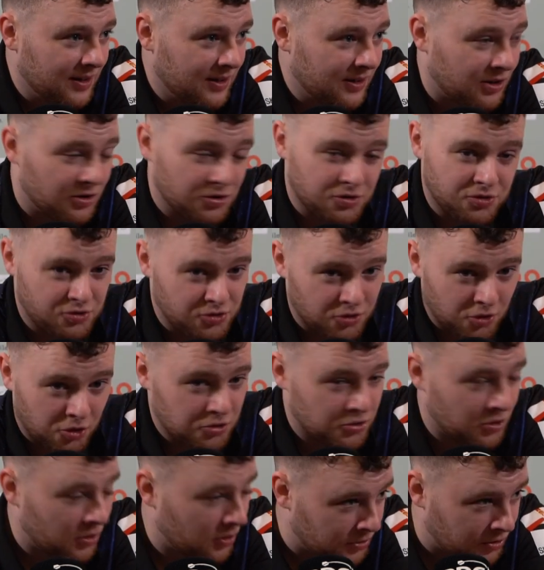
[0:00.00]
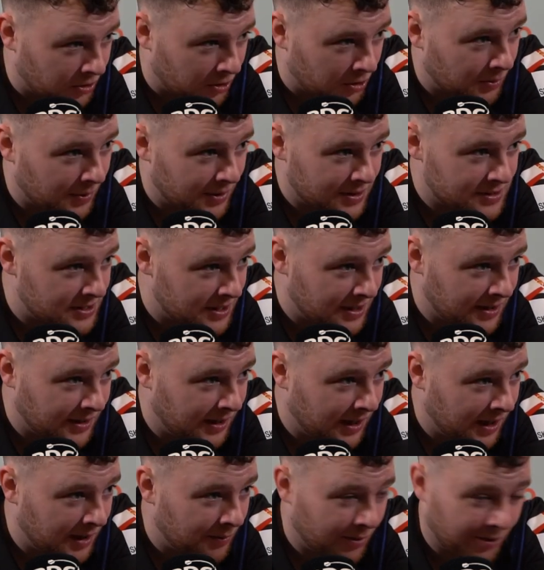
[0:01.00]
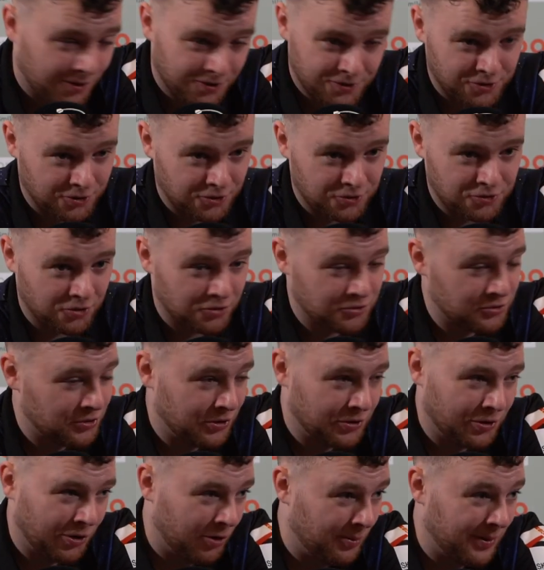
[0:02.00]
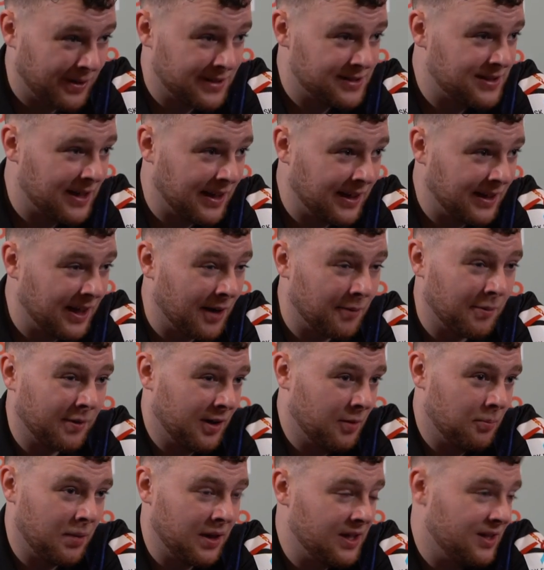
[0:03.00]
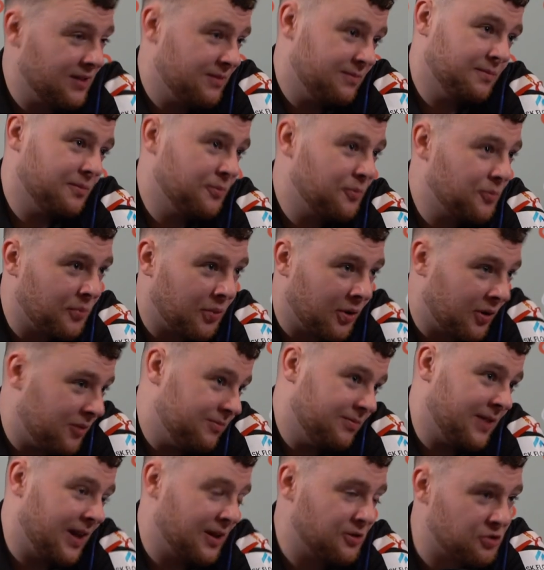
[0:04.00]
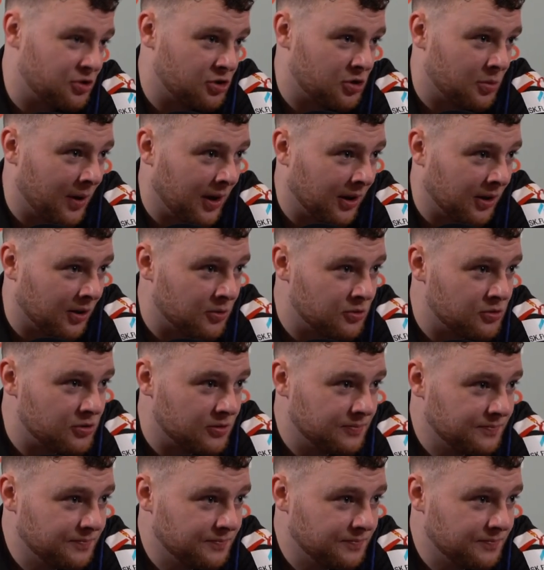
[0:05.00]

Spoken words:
because Josh Rock can turn up with his A game, or Josh Rock's going to turn up with his D game and get beat, but that's just the way it goes.